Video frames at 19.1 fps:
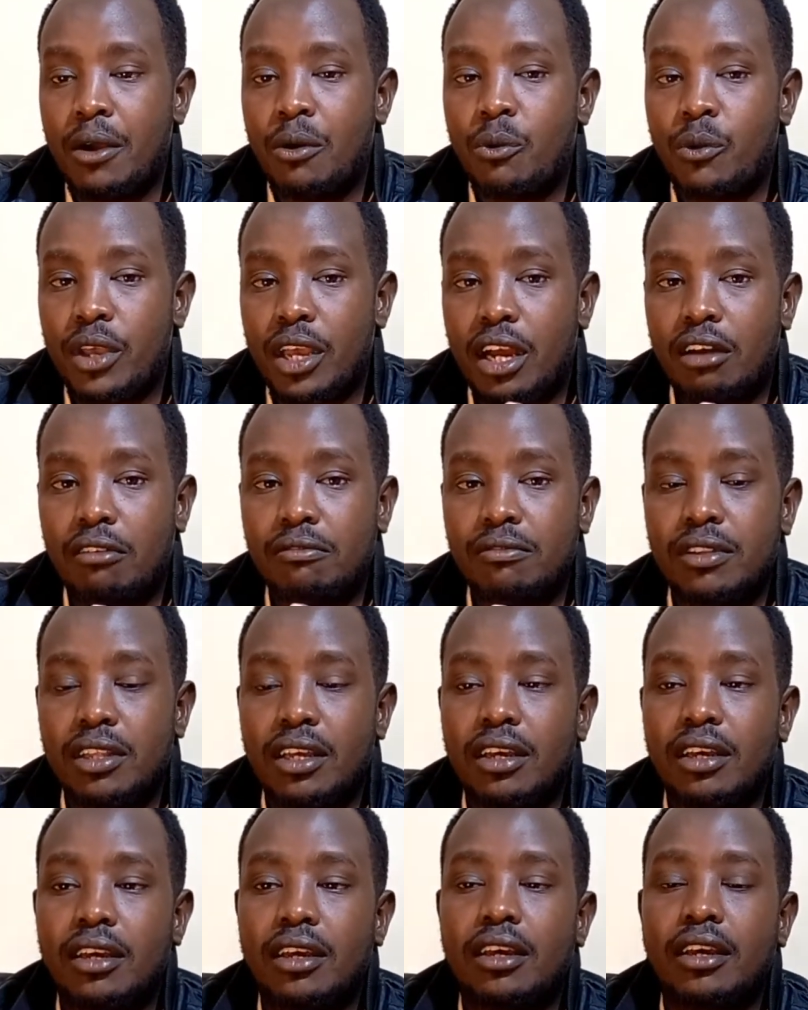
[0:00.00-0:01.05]
We have
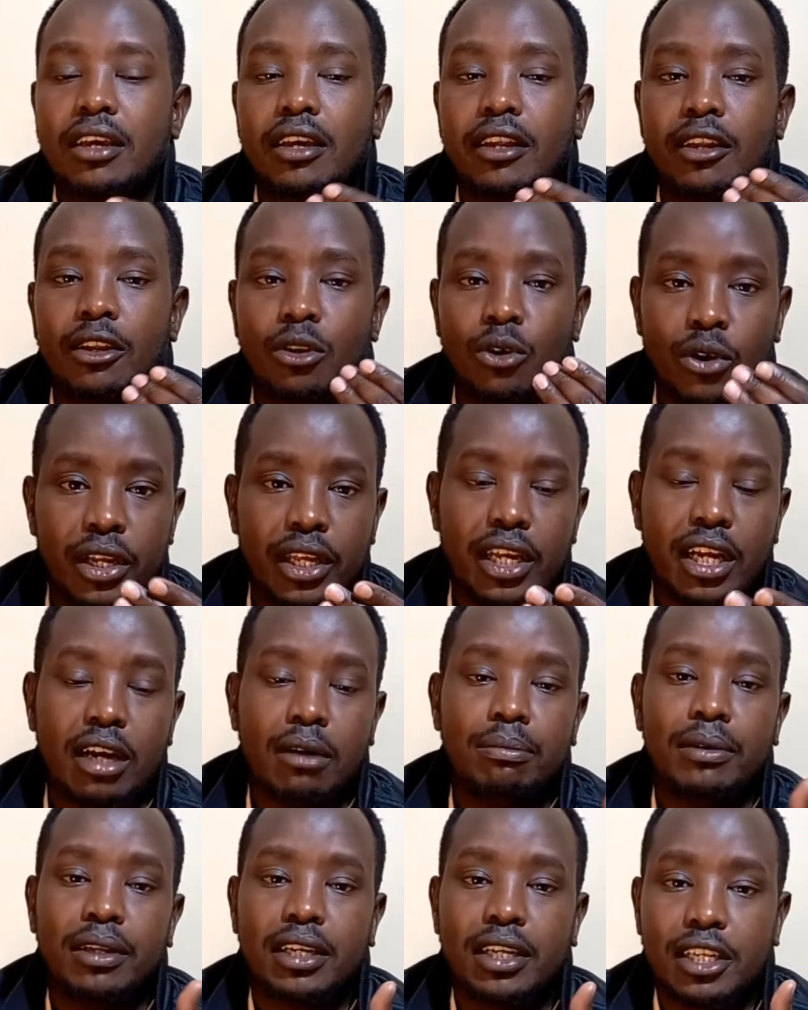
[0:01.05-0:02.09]
the loaning
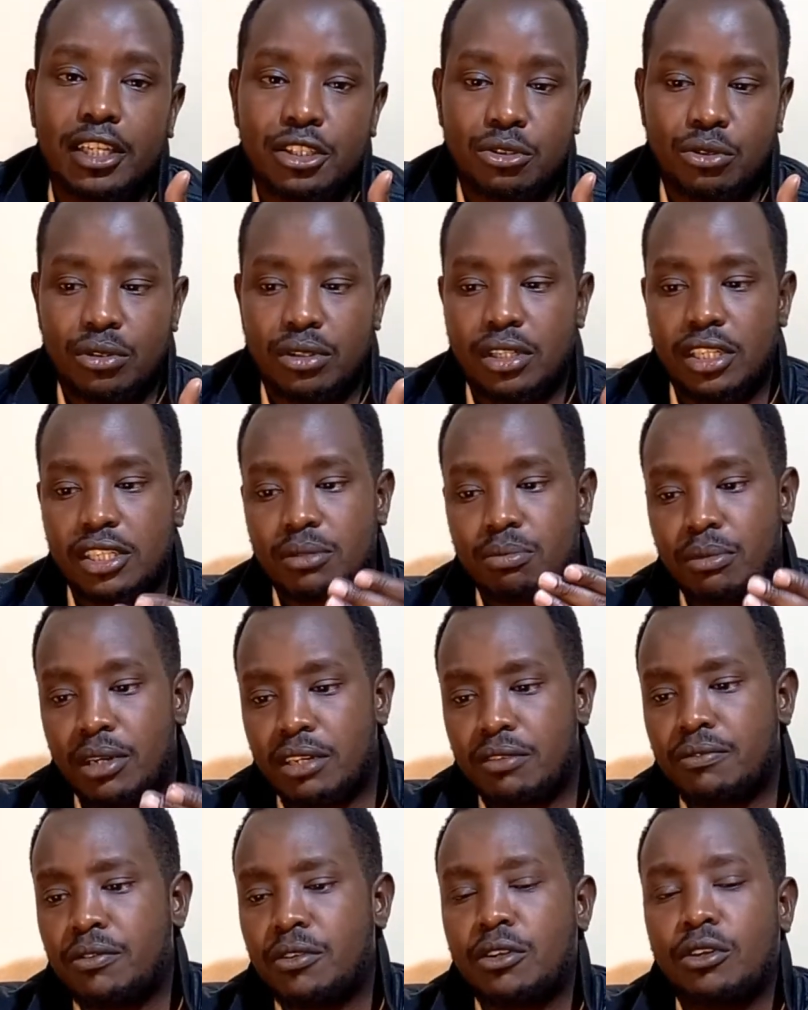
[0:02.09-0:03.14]
application, the
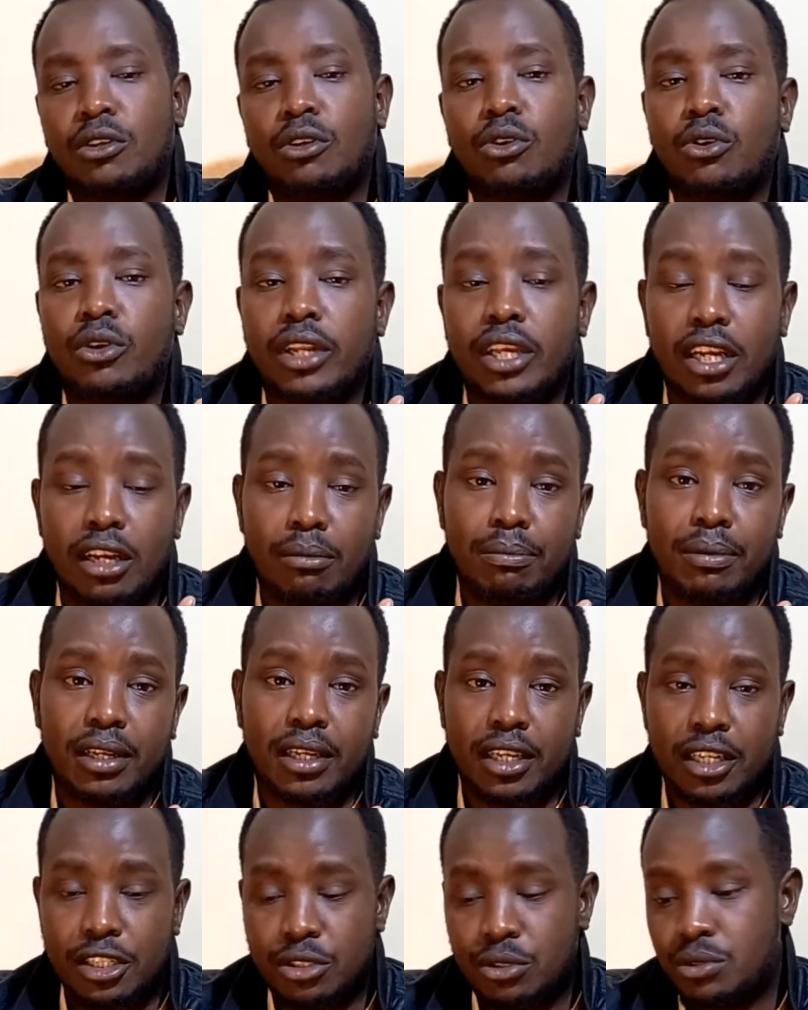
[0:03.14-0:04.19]
smartphone loaning
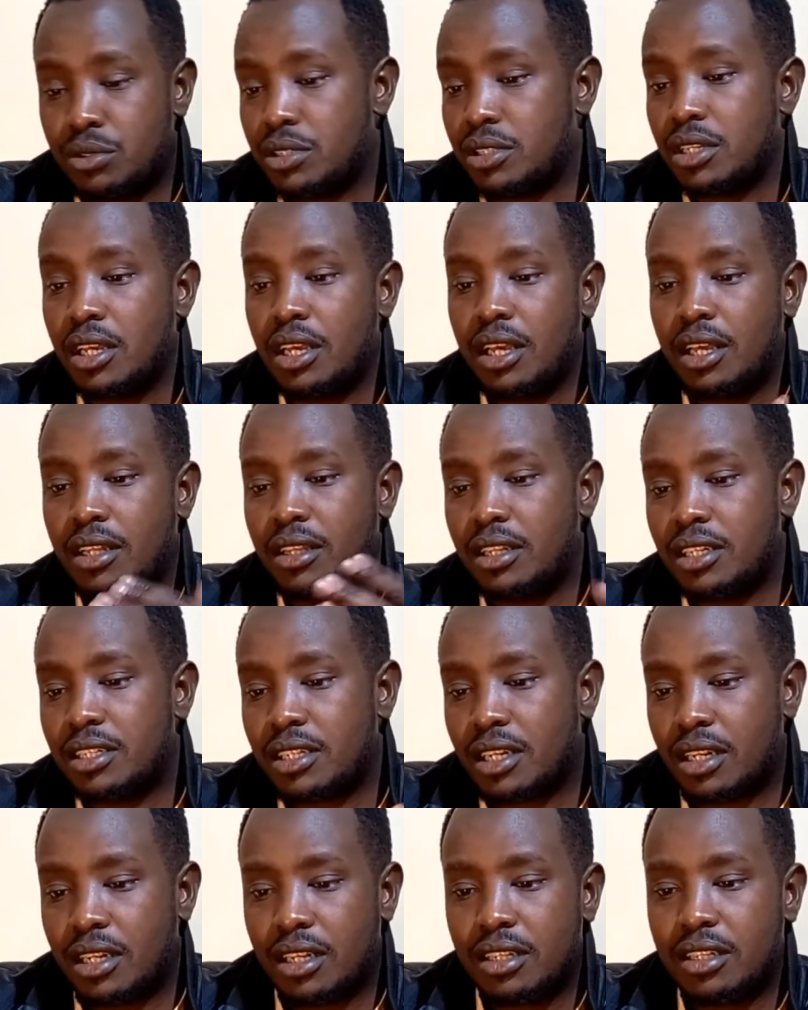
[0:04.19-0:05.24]
applications, the
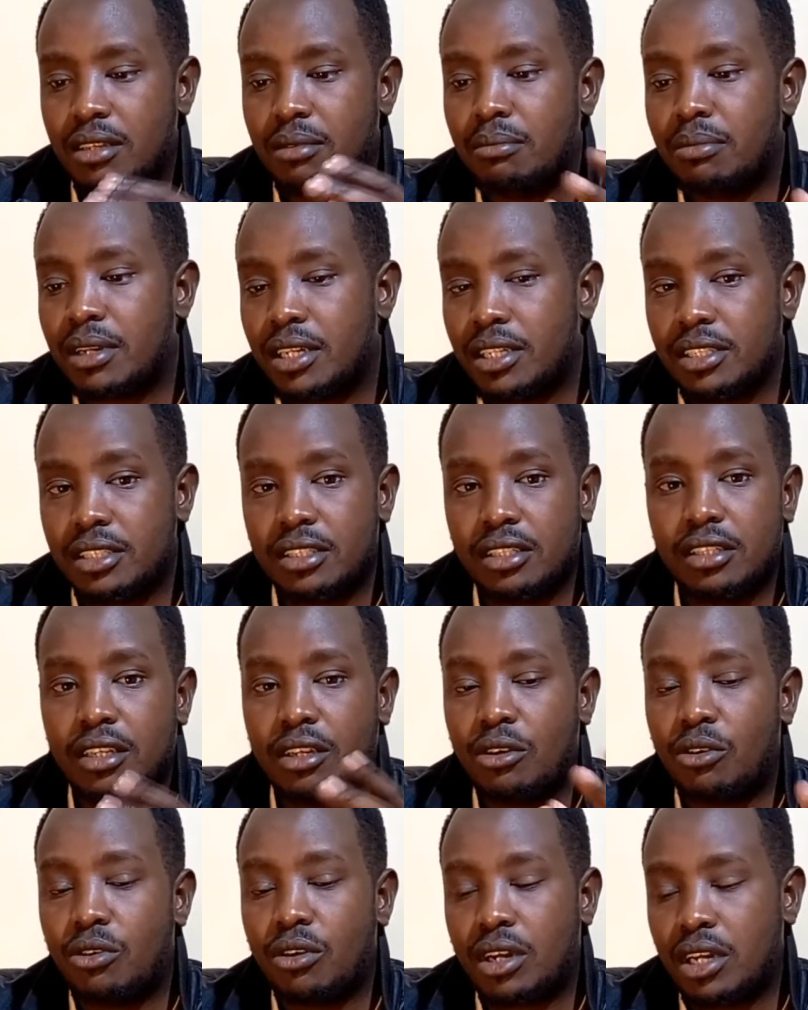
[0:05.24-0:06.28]
Tala, the Branch, the
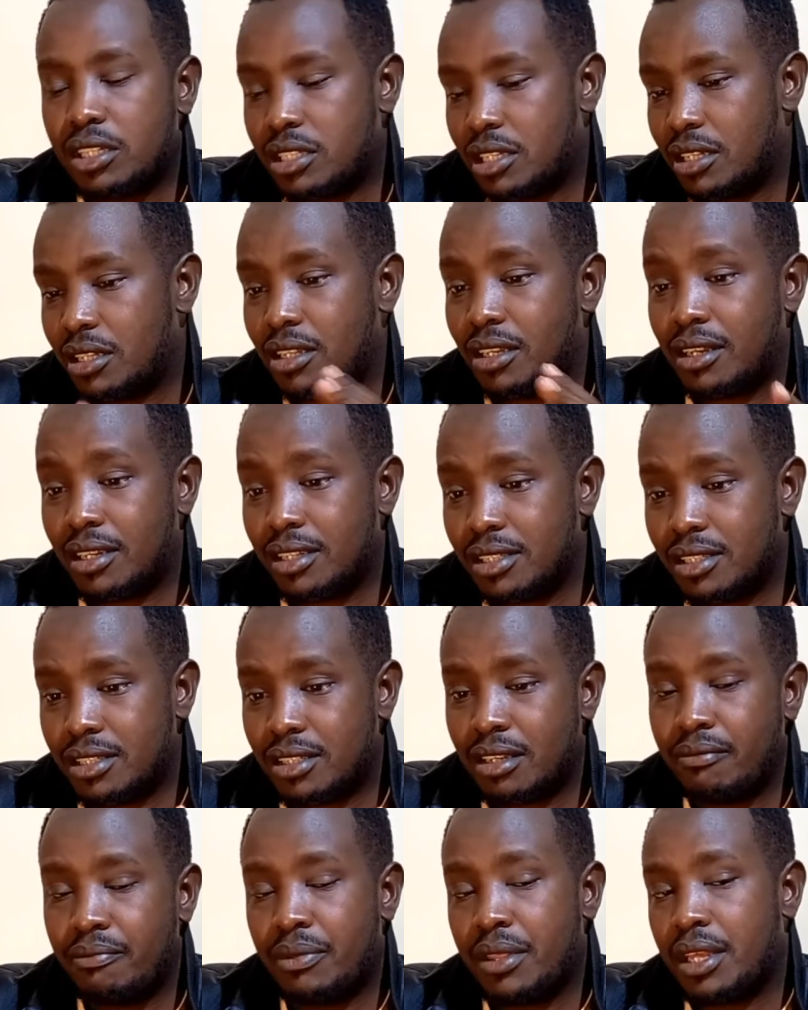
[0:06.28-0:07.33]
Okash, and the
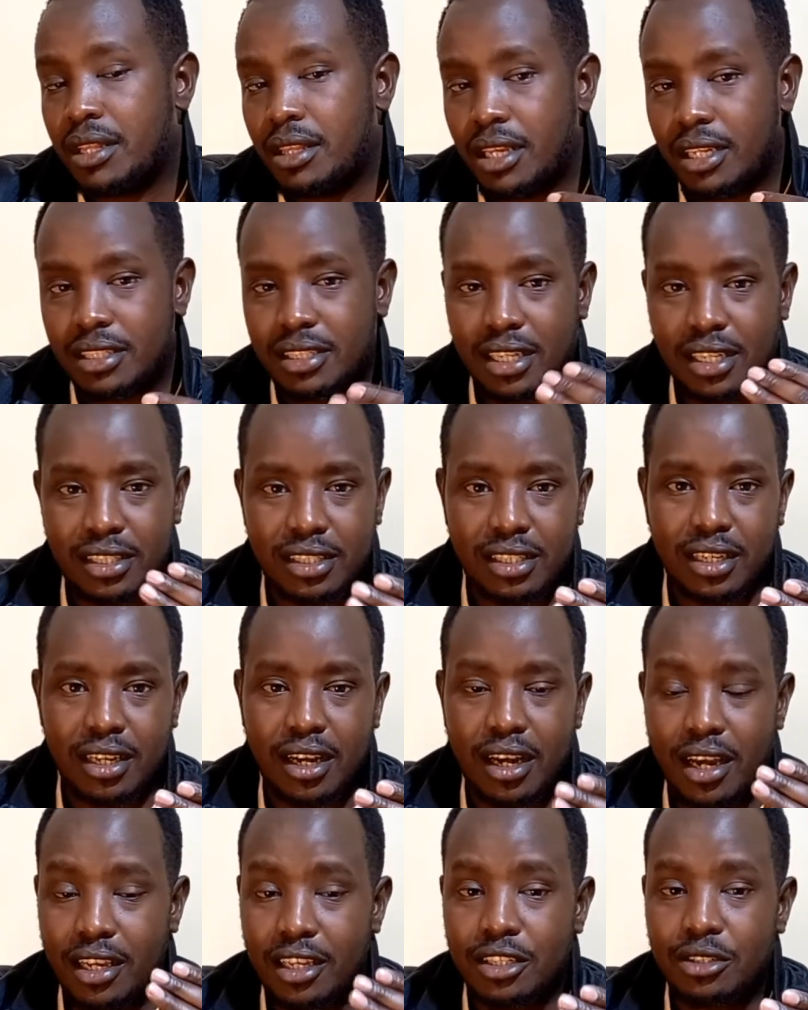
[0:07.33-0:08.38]
rest. They are charging
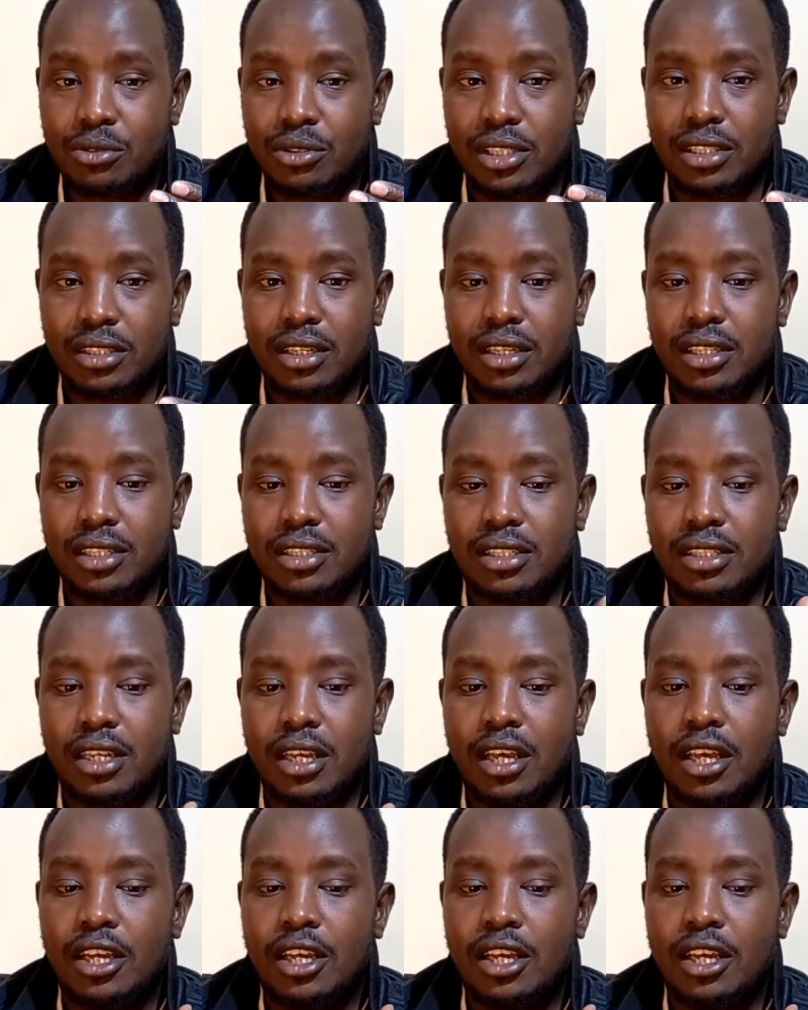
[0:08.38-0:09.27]
high interest rates.